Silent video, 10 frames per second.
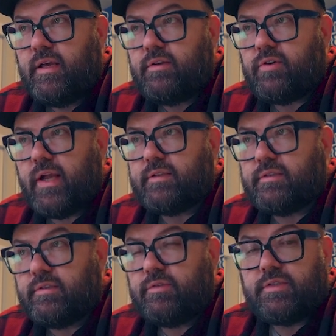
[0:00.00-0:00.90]

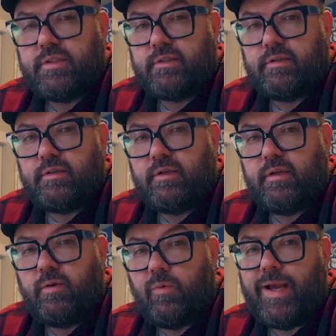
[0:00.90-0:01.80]
translucent
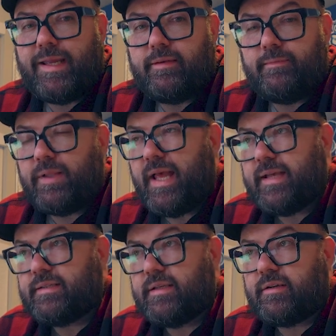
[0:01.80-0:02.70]
white
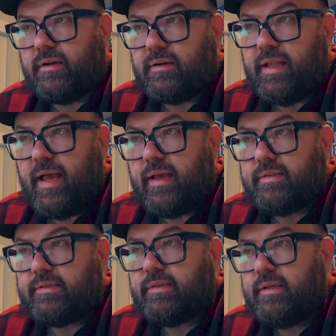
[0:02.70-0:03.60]
plastic or glass.